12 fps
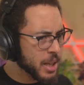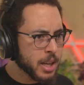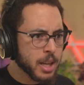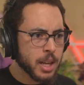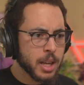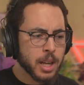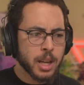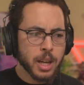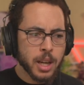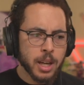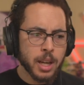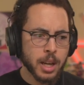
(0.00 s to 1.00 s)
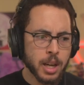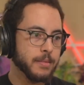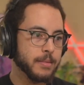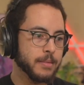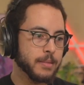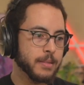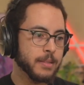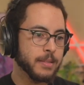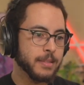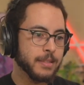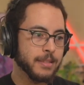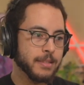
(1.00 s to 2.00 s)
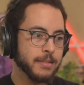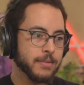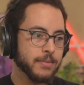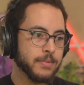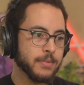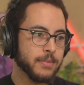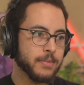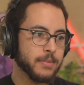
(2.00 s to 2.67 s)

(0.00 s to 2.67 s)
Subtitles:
[no speech]